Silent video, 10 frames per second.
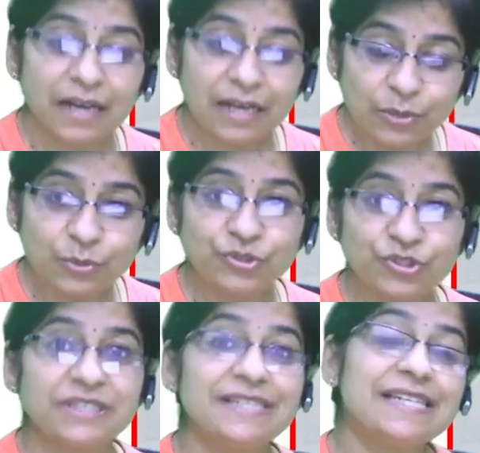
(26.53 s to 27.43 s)

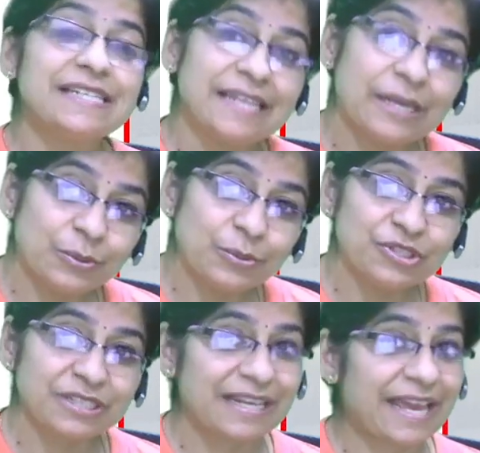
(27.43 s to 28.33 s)
allusion,
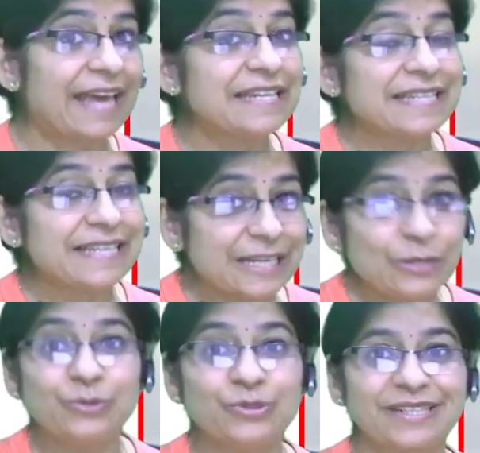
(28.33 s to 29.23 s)
delusion, and
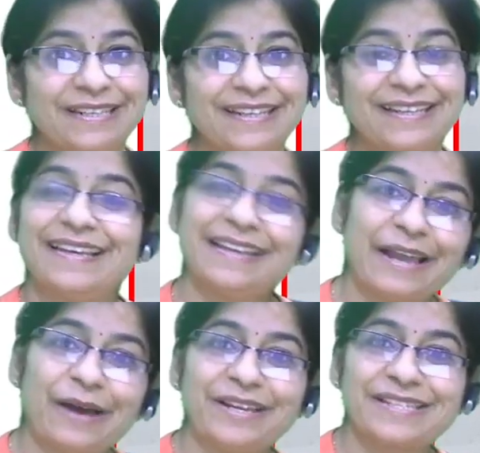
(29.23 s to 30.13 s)
illusion.
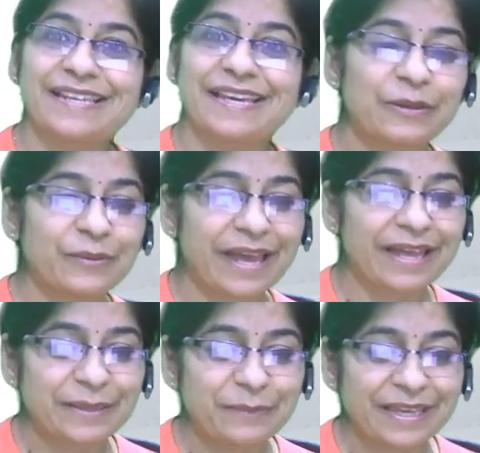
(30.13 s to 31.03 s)
Now, let's take a look
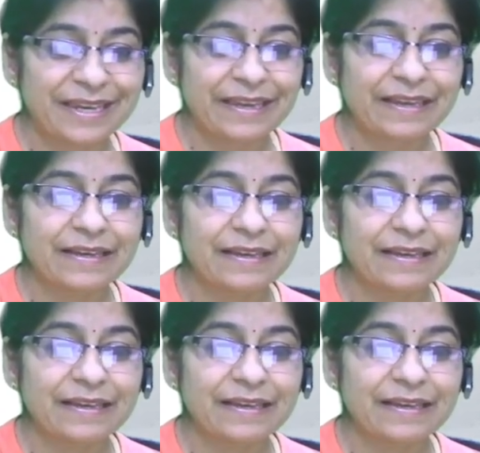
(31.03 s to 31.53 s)
at their meaning.